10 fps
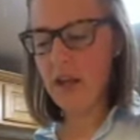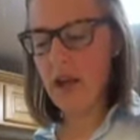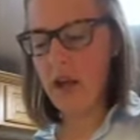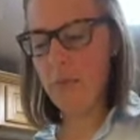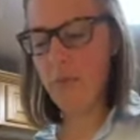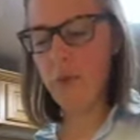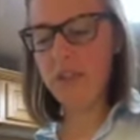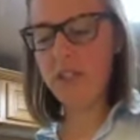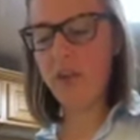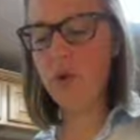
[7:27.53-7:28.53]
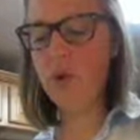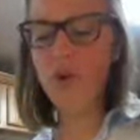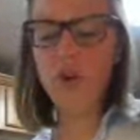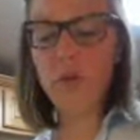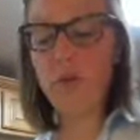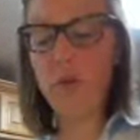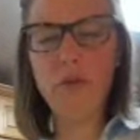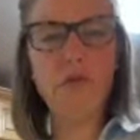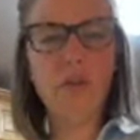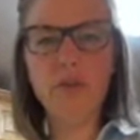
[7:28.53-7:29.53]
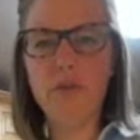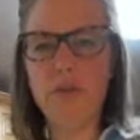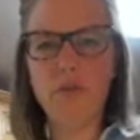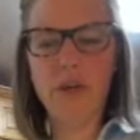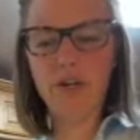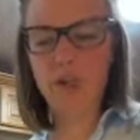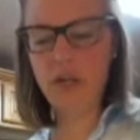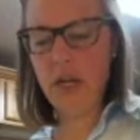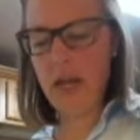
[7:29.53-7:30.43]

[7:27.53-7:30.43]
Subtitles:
But once they cool, you can put them in the freezer or the fridge.